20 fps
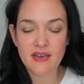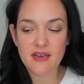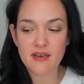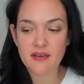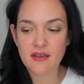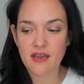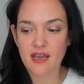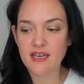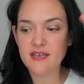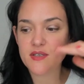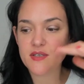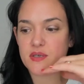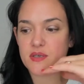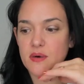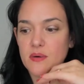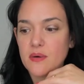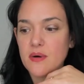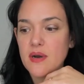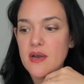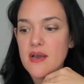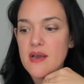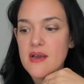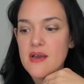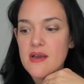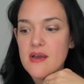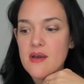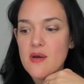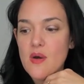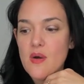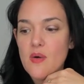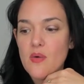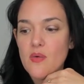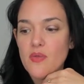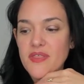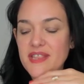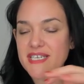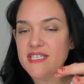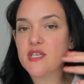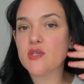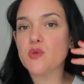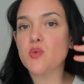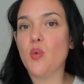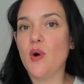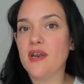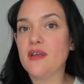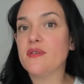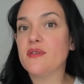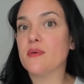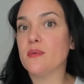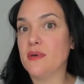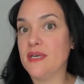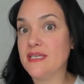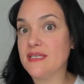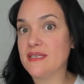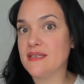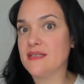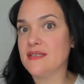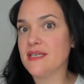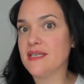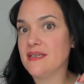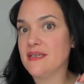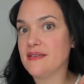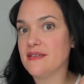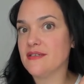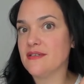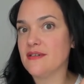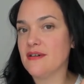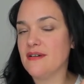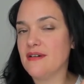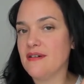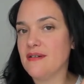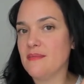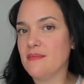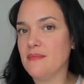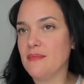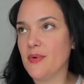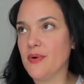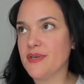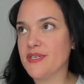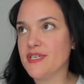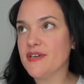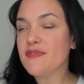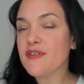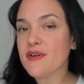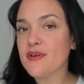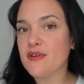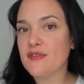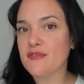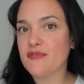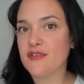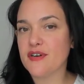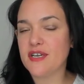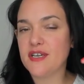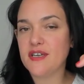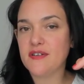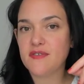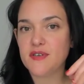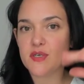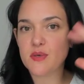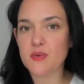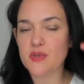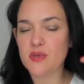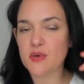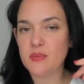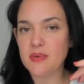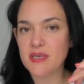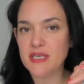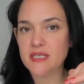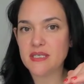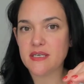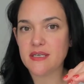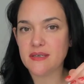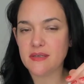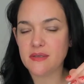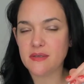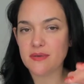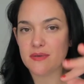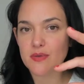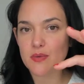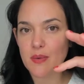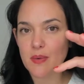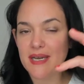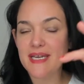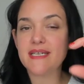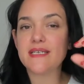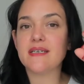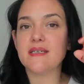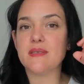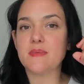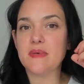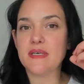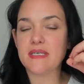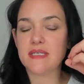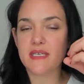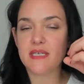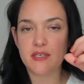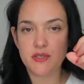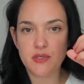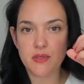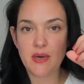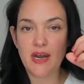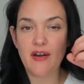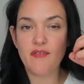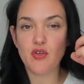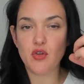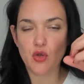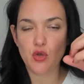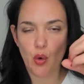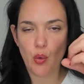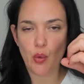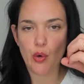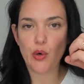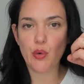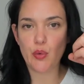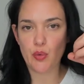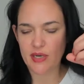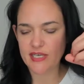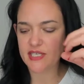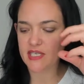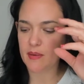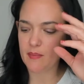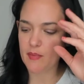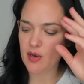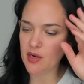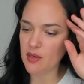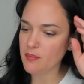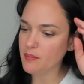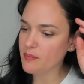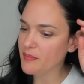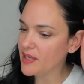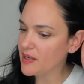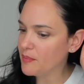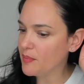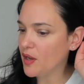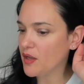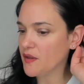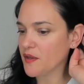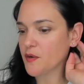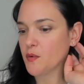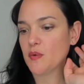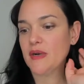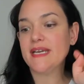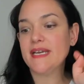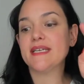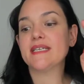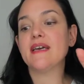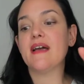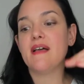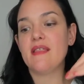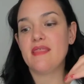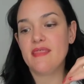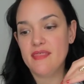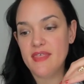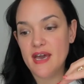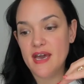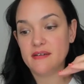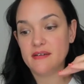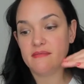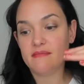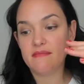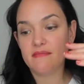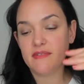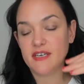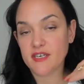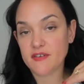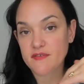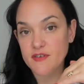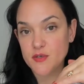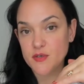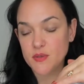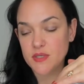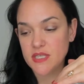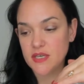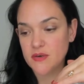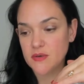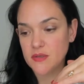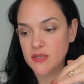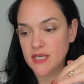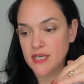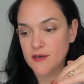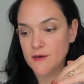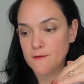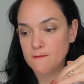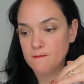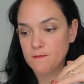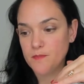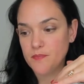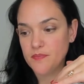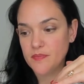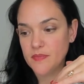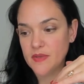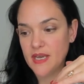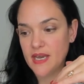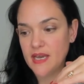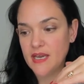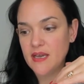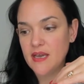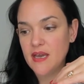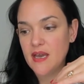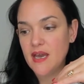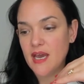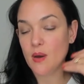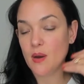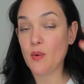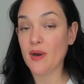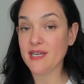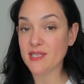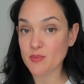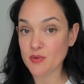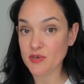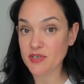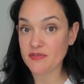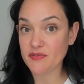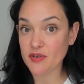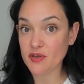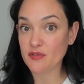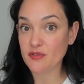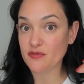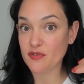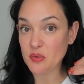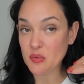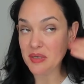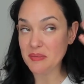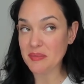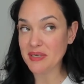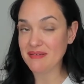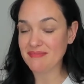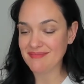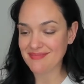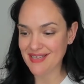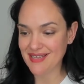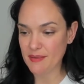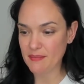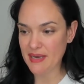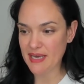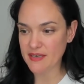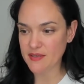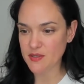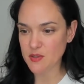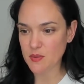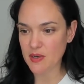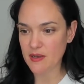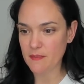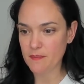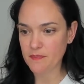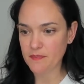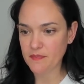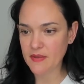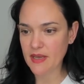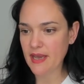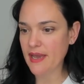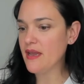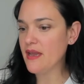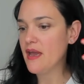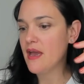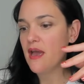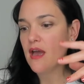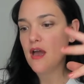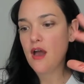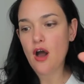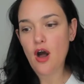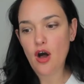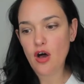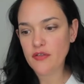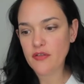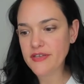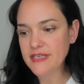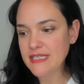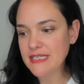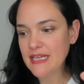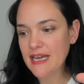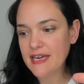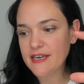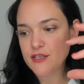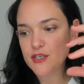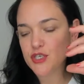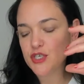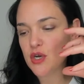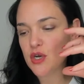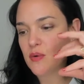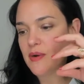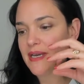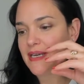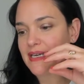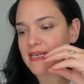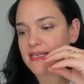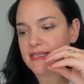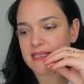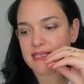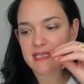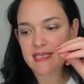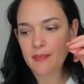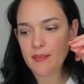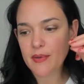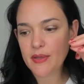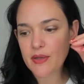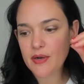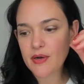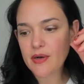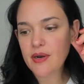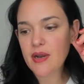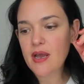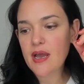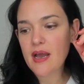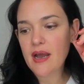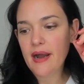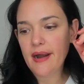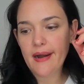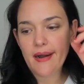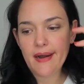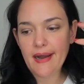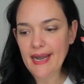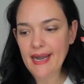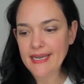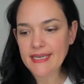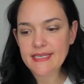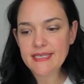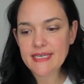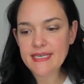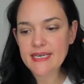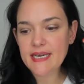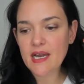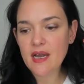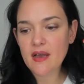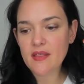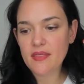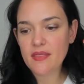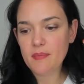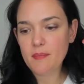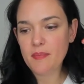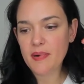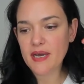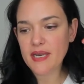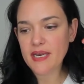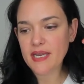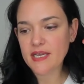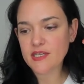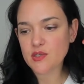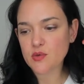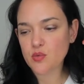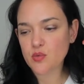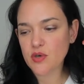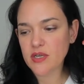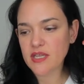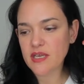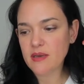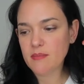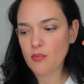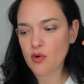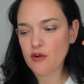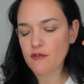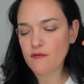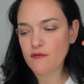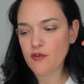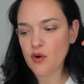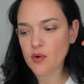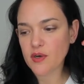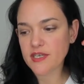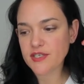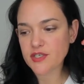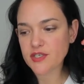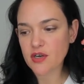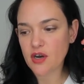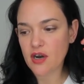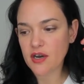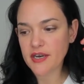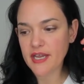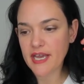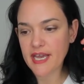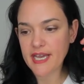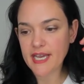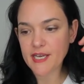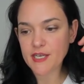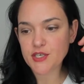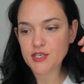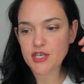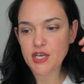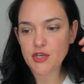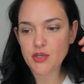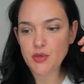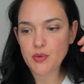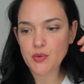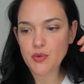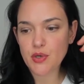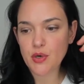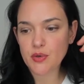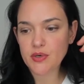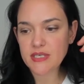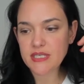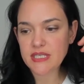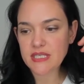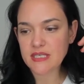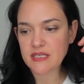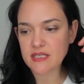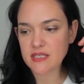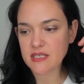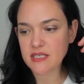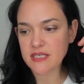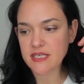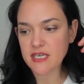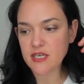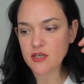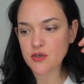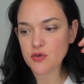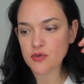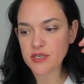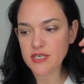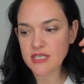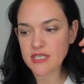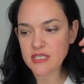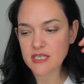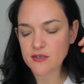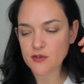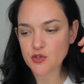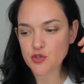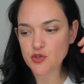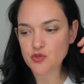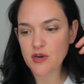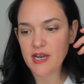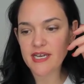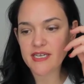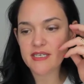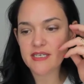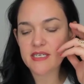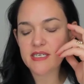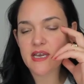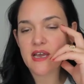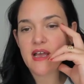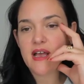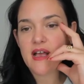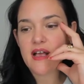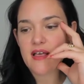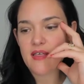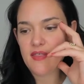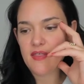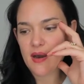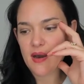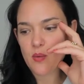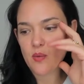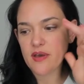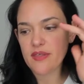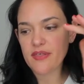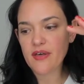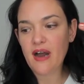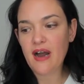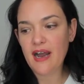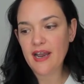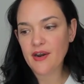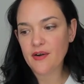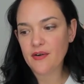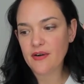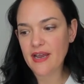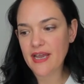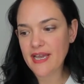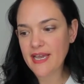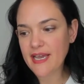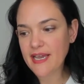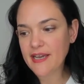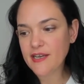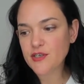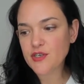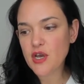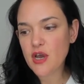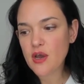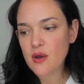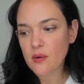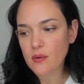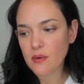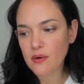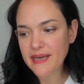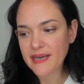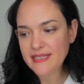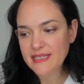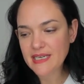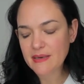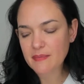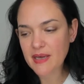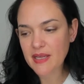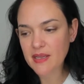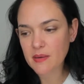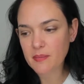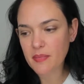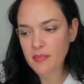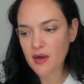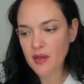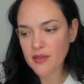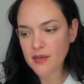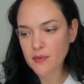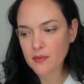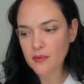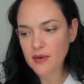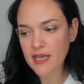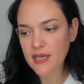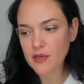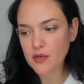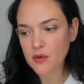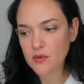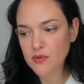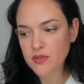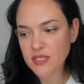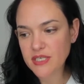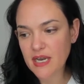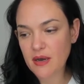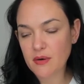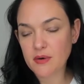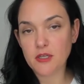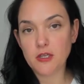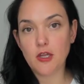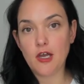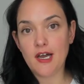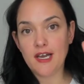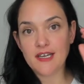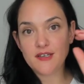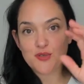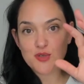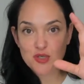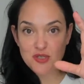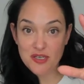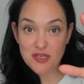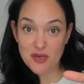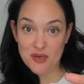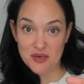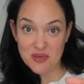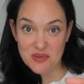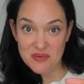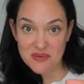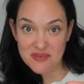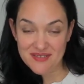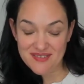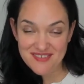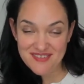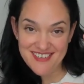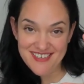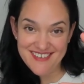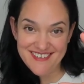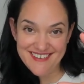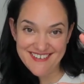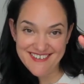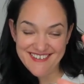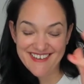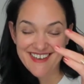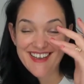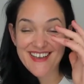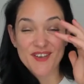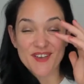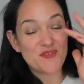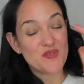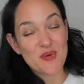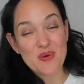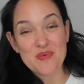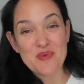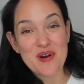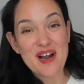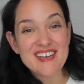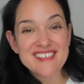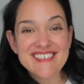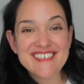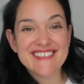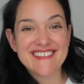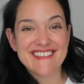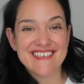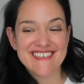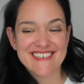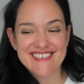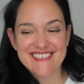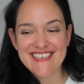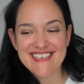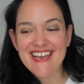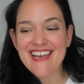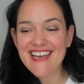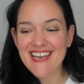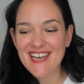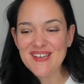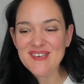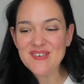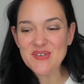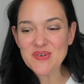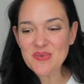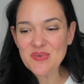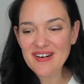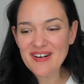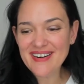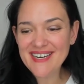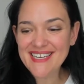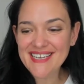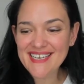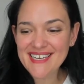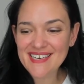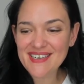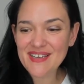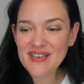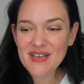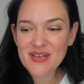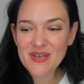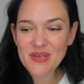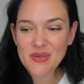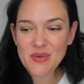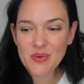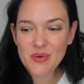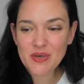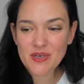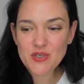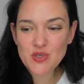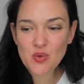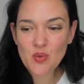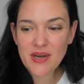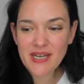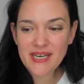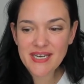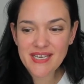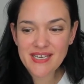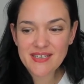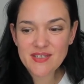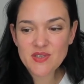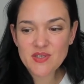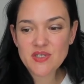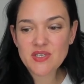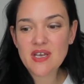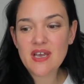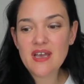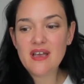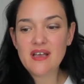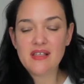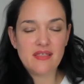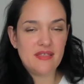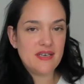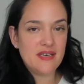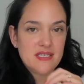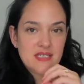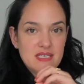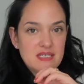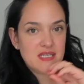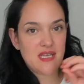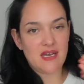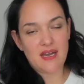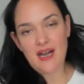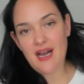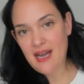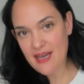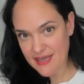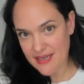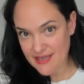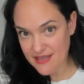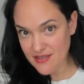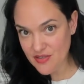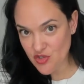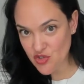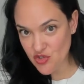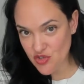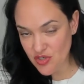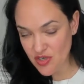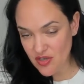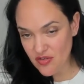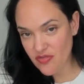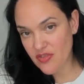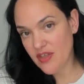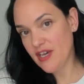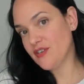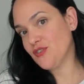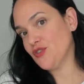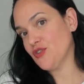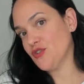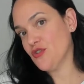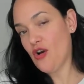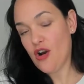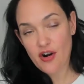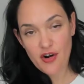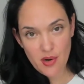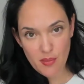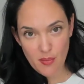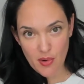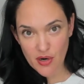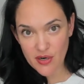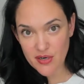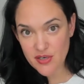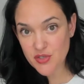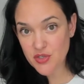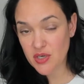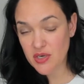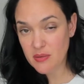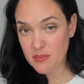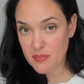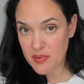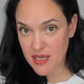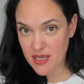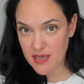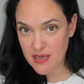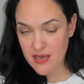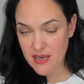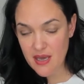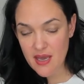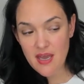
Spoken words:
Okay, so this is one of the reasons it is more difficult for an individual with obesity to lose weight, is because they do have a lower resting metabolic rate than individuals that are leaner. Okay, and why it's more difficult for women than men as well. Okay, all this slide is showing is similar idea, but it's really more focused on age. And you notice this decreasing trend that with higher age, resting metabolic rate goes down a lot. So if you're watching this and you are in your 20s, this is the highest that your RMR is going to be.